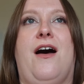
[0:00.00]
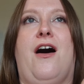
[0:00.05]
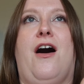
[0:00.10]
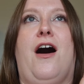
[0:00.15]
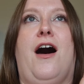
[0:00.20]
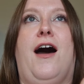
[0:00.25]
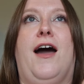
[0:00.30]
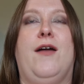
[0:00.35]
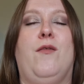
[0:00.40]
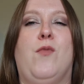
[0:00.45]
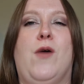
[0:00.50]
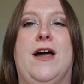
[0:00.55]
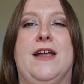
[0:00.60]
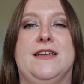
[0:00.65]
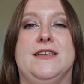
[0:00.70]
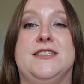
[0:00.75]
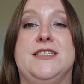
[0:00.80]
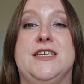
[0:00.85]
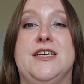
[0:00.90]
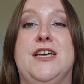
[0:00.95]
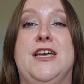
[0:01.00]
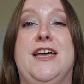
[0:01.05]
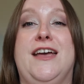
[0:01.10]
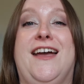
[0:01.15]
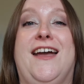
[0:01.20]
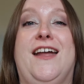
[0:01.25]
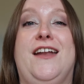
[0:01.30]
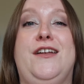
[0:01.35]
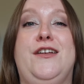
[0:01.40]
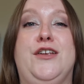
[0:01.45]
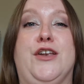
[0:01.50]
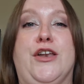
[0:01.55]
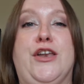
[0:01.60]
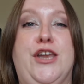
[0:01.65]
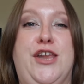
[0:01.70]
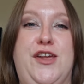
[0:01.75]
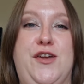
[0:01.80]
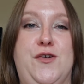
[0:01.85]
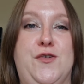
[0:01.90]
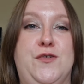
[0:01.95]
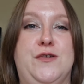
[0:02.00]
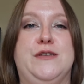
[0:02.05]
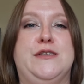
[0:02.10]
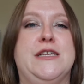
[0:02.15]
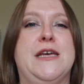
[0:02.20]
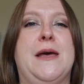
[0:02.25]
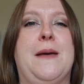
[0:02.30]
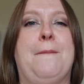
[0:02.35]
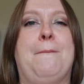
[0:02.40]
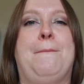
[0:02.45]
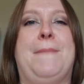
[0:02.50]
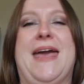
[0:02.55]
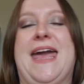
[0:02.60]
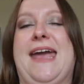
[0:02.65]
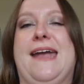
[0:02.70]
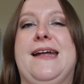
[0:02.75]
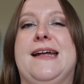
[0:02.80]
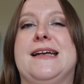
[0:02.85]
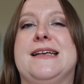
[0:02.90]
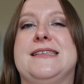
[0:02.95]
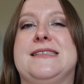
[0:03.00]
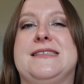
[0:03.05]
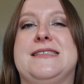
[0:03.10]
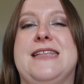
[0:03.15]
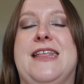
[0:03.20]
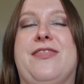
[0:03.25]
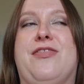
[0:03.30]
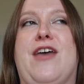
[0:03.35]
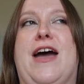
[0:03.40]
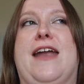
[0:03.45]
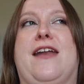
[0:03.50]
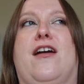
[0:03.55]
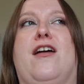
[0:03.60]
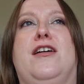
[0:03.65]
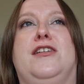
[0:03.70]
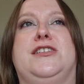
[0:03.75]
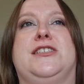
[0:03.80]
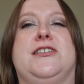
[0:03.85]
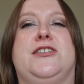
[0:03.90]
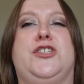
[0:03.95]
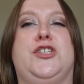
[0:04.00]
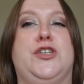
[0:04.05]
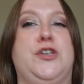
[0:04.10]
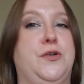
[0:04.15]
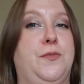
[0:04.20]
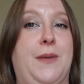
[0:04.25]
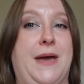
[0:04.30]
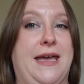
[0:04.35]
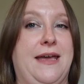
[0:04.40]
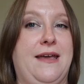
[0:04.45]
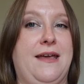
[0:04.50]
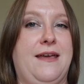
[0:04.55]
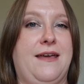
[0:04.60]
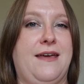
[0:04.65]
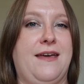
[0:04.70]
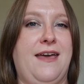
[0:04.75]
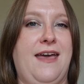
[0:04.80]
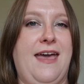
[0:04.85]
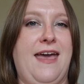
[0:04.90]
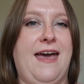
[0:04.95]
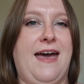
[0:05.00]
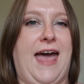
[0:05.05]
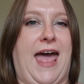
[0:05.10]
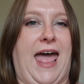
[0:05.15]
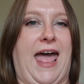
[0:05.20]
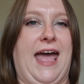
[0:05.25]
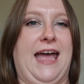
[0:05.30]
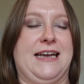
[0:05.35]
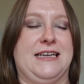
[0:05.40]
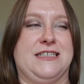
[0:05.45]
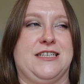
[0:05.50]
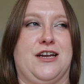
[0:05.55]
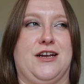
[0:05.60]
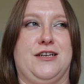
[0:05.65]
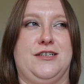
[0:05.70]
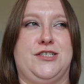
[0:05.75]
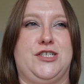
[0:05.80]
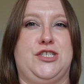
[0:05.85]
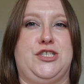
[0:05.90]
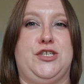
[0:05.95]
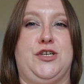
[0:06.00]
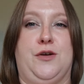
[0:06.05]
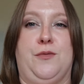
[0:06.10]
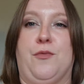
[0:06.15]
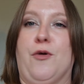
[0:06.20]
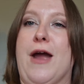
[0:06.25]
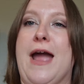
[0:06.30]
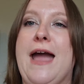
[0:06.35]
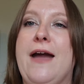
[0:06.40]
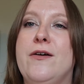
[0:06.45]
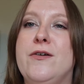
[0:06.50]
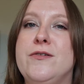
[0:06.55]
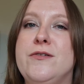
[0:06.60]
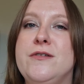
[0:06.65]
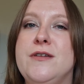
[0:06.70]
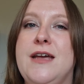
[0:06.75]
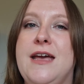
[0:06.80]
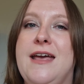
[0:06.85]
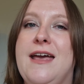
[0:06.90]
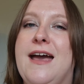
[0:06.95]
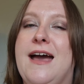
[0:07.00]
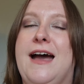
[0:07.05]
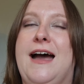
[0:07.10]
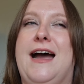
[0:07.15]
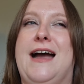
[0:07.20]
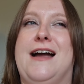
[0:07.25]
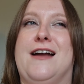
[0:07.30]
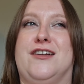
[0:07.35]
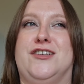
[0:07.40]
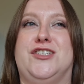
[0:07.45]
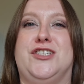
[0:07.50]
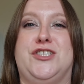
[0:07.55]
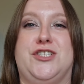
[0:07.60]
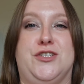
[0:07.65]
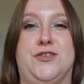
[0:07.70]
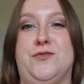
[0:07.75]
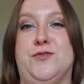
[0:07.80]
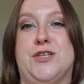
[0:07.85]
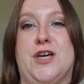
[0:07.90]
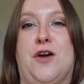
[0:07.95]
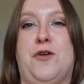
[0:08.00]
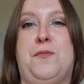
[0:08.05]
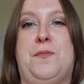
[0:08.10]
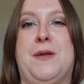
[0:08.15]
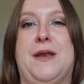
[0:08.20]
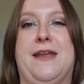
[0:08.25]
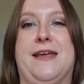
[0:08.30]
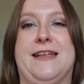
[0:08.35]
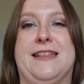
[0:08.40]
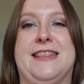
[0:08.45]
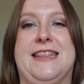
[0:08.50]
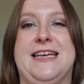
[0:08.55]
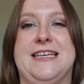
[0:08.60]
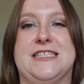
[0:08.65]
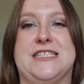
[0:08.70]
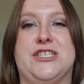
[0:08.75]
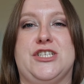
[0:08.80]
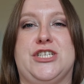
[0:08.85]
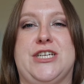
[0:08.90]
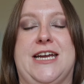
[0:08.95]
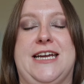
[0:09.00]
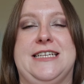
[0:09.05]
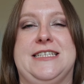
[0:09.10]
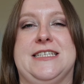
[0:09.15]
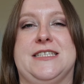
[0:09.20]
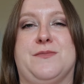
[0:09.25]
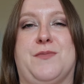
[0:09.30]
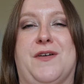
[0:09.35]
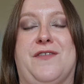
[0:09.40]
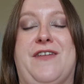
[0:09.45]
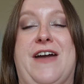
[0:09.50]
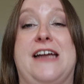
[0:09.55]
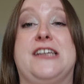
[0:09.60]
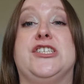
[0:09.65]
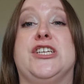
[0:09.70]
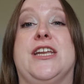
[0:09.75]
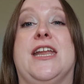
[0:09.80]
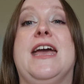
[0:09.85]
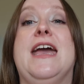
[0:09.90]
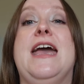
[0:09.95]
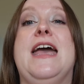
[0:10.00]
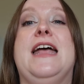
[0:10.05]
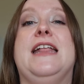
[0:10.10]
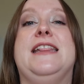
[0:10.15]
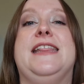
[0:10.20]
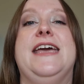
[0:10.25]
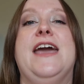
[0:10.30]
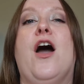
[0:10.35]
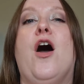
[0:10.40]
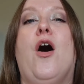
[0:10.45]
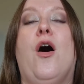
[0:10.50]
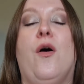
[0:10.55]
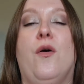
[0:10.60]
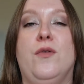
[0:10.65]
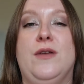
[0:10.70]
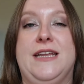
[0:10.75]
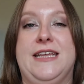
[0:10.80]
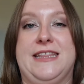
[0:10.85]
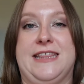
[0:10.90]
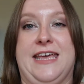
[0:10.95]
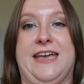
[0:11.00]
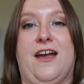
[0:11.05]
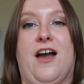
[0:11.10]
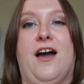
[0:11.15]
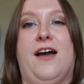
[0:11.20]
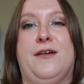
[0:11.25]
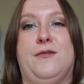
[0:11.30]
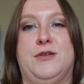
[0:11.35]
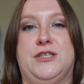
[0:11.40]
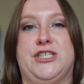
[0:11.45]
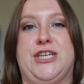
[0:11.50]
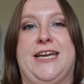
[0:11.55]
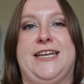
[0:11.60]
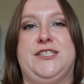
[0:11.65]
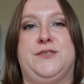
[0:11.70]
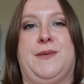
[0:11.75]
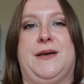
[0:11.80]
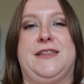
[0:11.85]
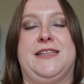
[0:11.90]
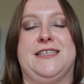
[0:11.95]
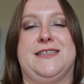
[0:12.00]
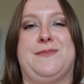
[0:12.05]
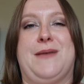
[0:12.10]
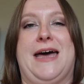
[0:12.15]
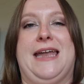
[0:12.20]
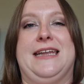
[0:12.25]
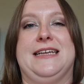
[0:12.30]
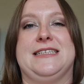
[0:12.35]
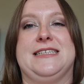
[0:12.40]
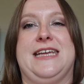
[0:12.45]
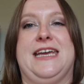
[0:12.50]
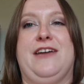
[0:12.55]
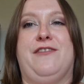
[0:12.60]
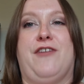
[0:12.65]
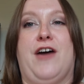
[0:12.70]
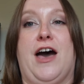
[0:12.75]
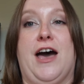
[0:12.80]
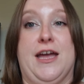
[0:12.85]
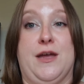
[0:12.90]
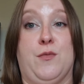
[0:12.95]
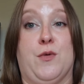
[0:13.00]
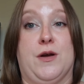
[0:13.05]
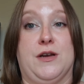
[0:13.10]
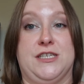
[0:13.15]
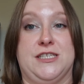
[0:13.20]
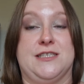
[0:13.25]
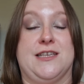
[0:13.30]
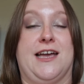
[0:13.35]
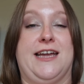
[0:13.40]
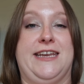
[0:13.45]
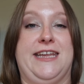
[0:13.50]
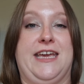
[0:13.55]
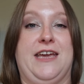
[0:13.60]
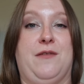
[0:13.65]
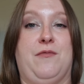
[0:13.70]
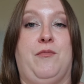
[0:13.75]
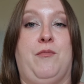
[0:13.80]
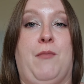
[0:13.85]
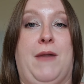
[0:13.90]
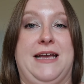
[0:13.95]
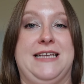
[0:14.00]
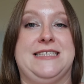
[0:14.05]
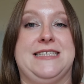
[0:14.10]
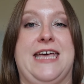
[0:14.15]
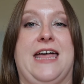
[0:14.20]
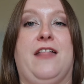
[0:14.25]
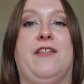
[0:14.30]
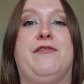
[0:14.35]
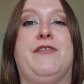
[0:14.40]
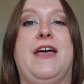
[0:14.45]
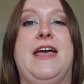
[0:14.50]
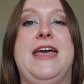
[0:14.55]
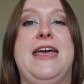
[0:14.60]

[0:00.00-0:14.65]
I want nude pinks that aren't too pink and aren't too brown, aren't too taupe. Like, this shade is perfection. The only thing I would change about this palette if I were designing it myself